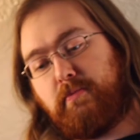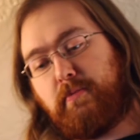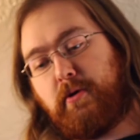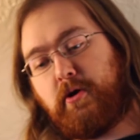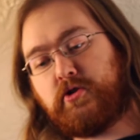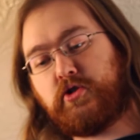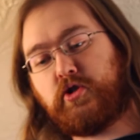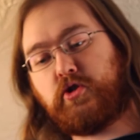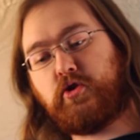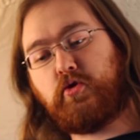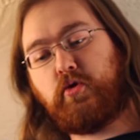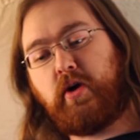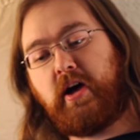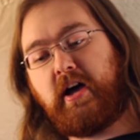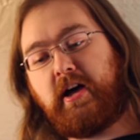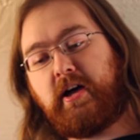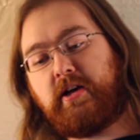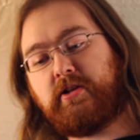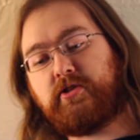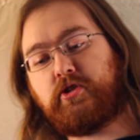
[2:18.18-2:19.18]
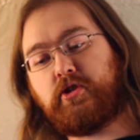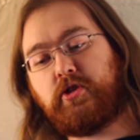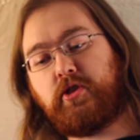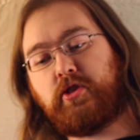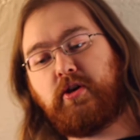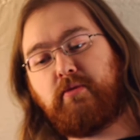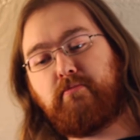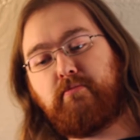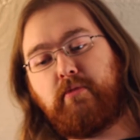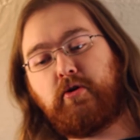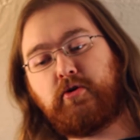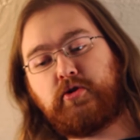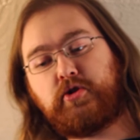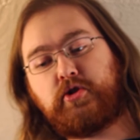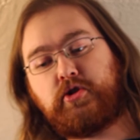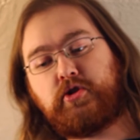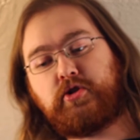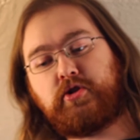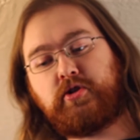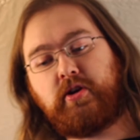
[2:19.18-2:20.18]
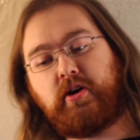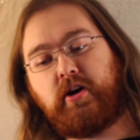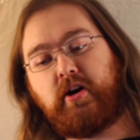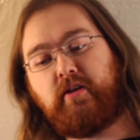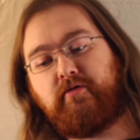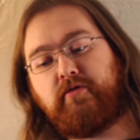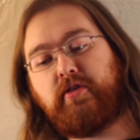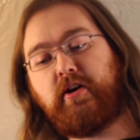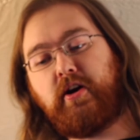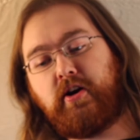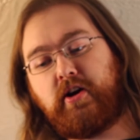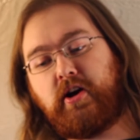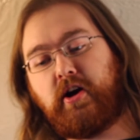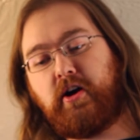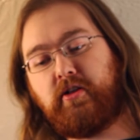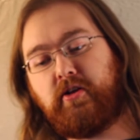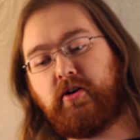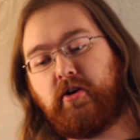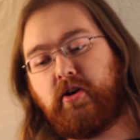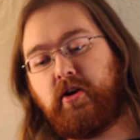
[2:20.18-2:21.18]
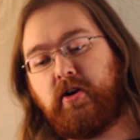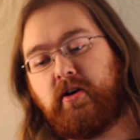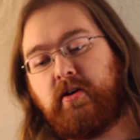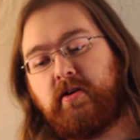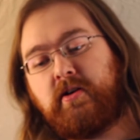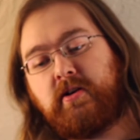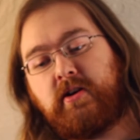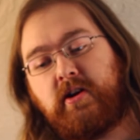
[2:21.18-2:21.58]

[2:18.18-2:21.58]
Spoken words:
person who has the most of their color